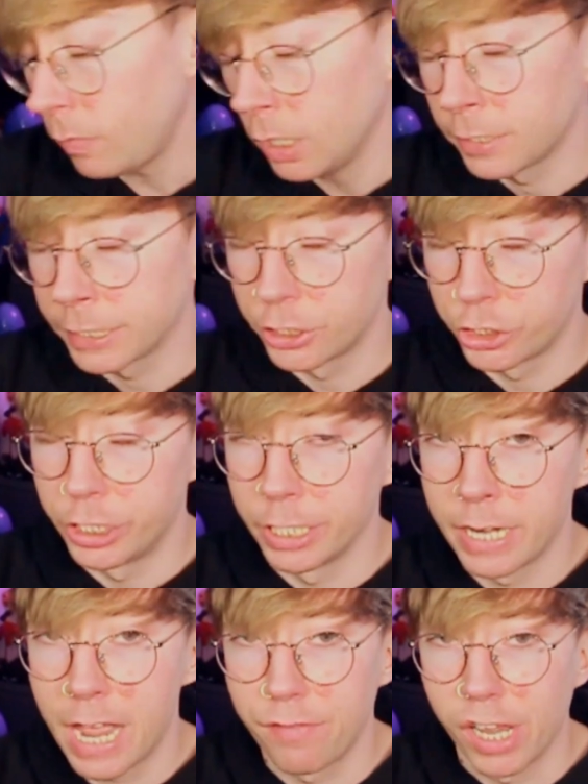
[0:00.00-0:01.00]
Like, it just
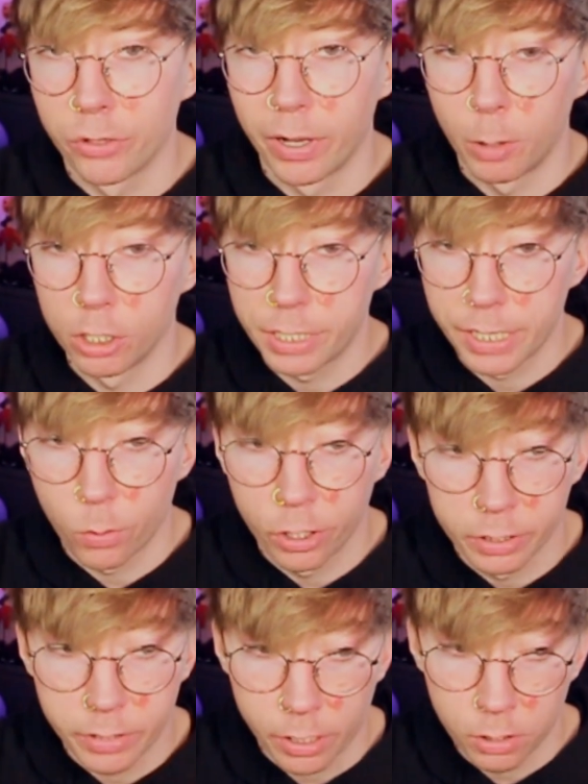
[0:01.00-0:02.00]
didn't have Angry Birds anywhere in
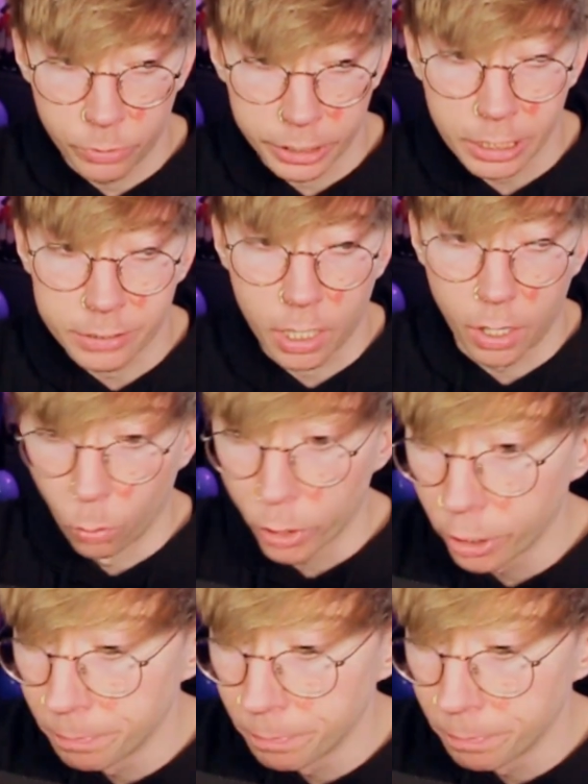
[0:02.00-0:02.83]
the title. I'm like, that's kind of weird.